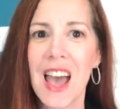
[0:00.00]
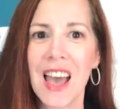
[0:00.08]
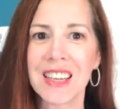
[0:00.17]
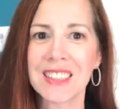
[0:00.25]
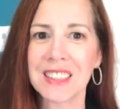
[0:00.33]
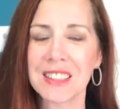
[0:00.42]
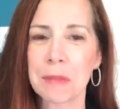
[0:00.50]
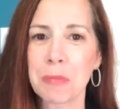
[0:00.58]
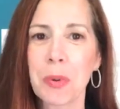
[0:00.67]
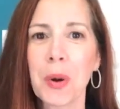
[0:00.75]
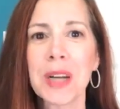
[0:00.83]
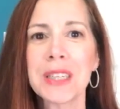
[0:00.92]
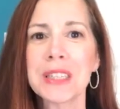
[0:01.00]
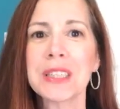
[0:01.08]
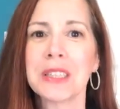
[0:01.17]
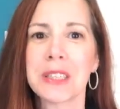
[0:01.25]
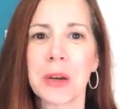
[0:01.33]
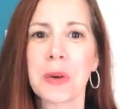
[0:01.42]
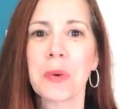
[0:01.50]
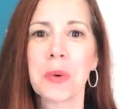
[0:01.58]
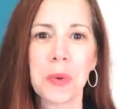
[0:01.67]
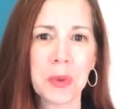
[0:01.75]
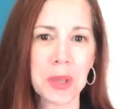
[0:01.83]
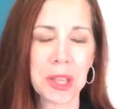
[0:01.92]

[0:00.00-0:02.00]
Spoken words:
And it's important to know who